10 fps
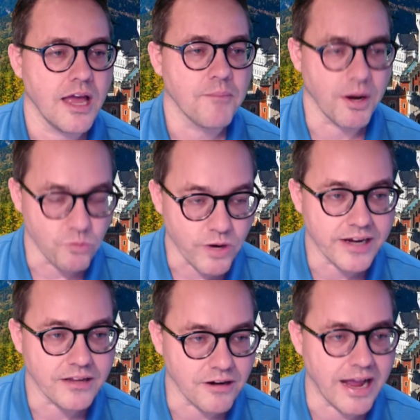my
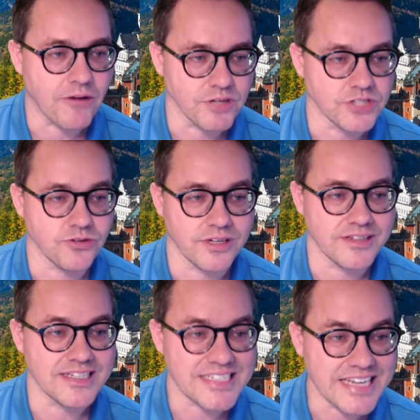regular hours during
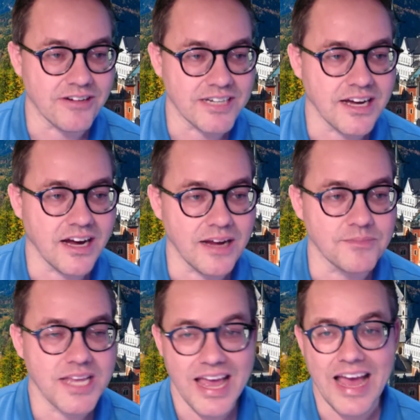these scary
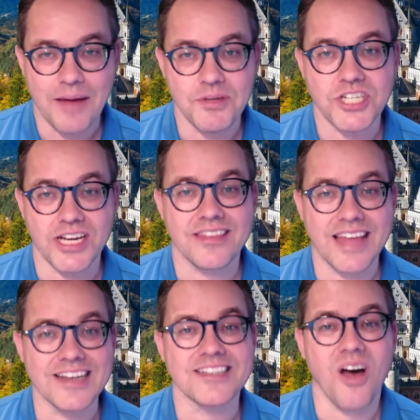times. Abhishek,
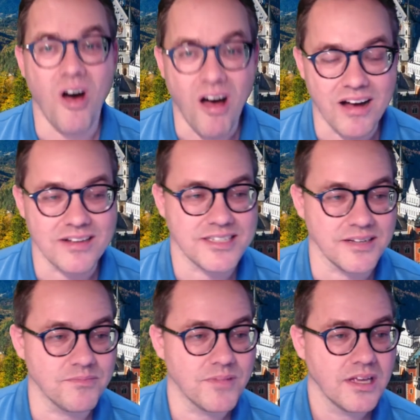that is awesome.